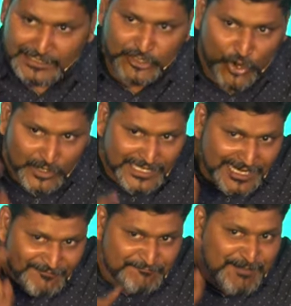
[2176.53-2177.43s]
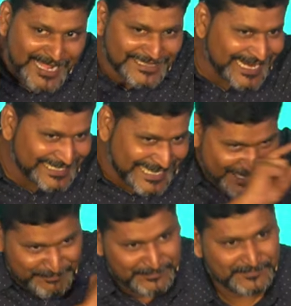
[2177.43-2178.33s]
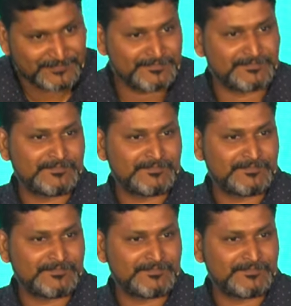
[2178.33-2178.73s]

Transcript: and don't live by that name.